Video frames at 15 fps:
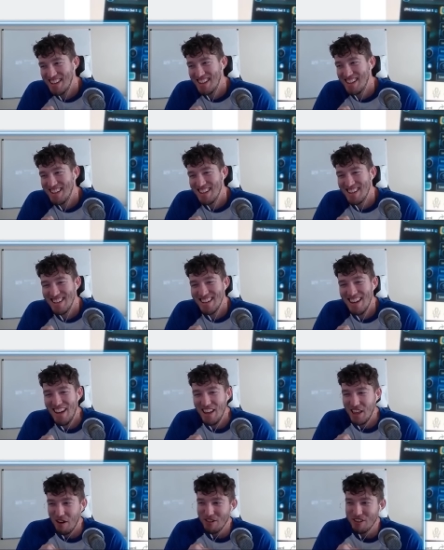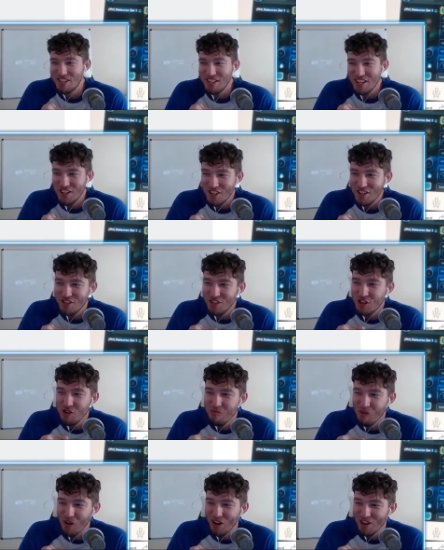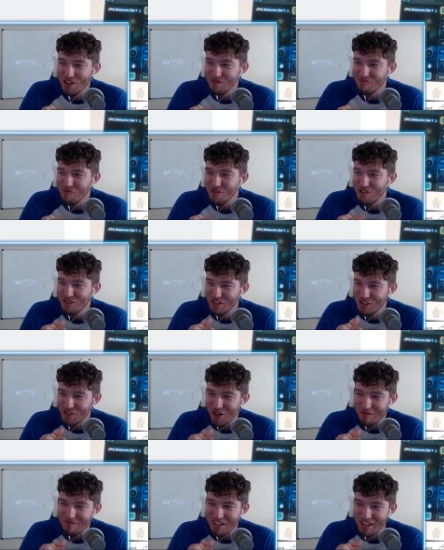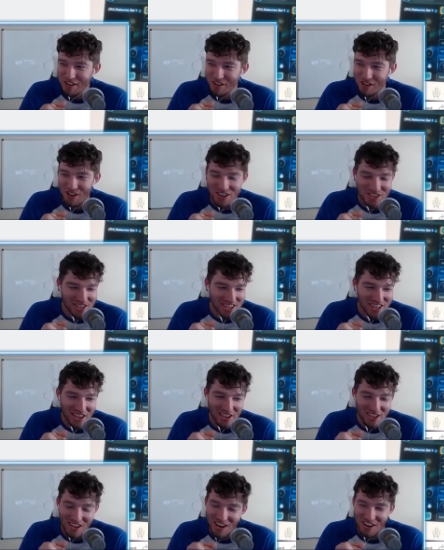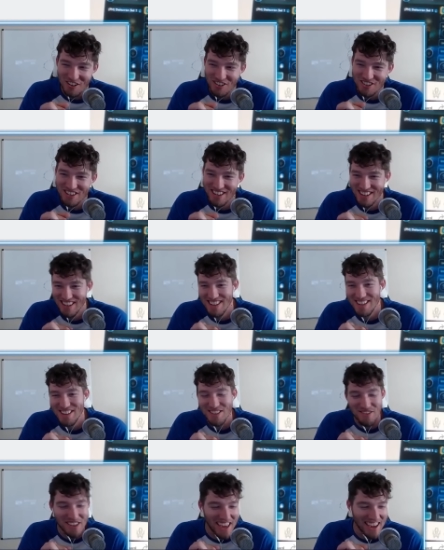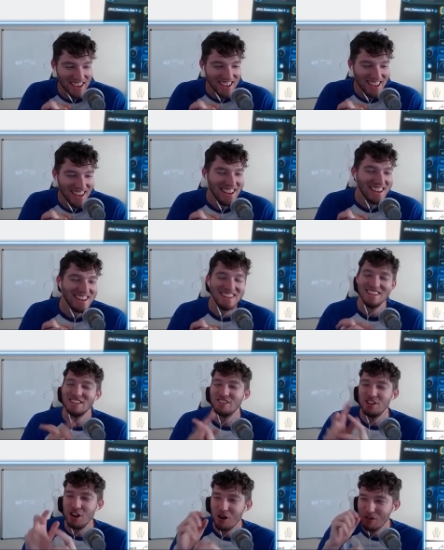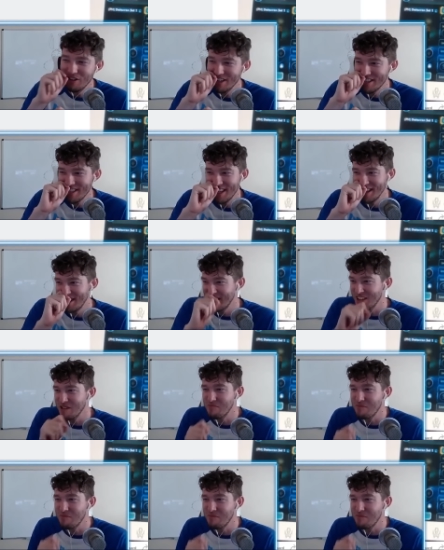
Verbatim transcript: that was CG's uh, two pronged approach: drop yeah. Unicrons and kill Arnold. So yeah, right. Probably no dissenting